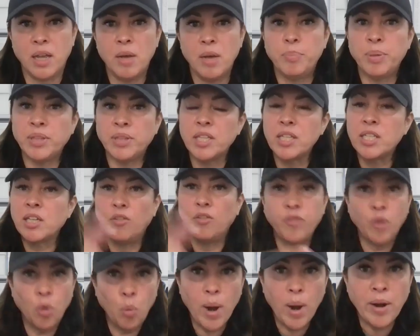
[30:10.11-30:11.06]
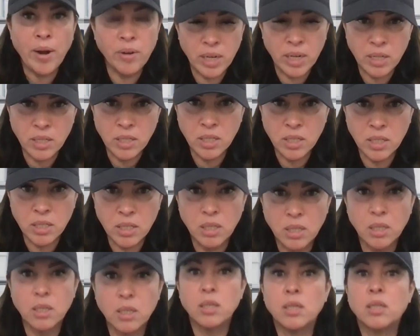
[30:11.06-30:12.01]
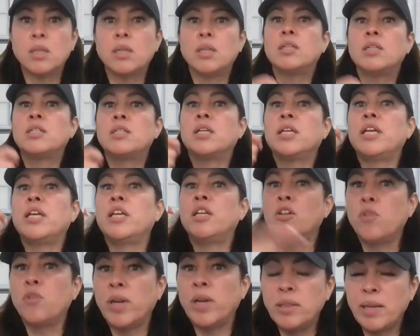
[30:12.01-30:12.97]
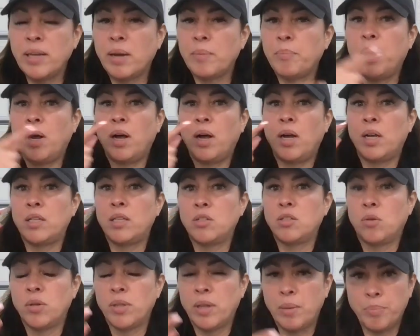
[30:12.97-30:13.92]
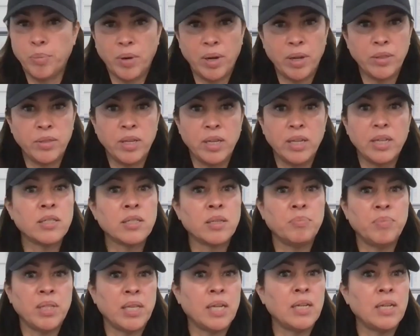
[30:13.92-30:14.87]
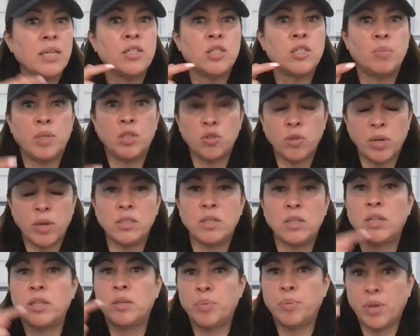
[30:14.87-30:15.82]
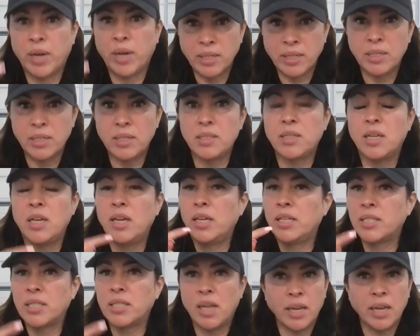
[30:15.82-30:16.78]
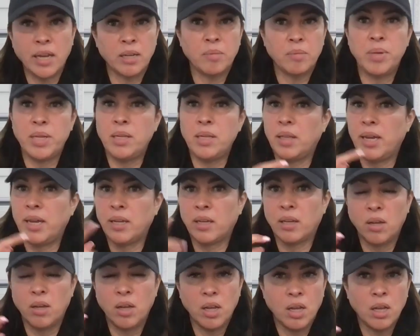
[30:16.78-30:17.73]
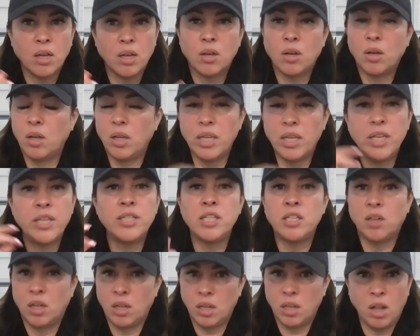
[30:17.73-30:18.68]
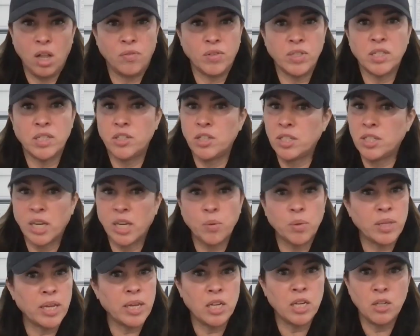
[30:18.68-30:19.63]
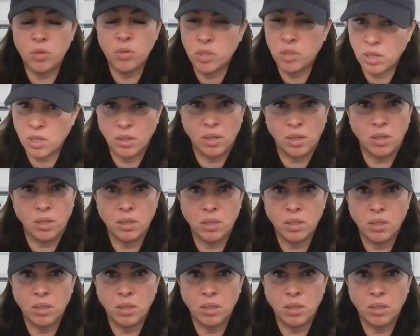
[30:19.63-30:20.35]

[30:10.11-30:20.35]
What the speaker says: But the self-awareness to integrate that pause or that breath is something that needs to be trained on and practice. It's not going to be like easy all of a sudden, just like with any new skill.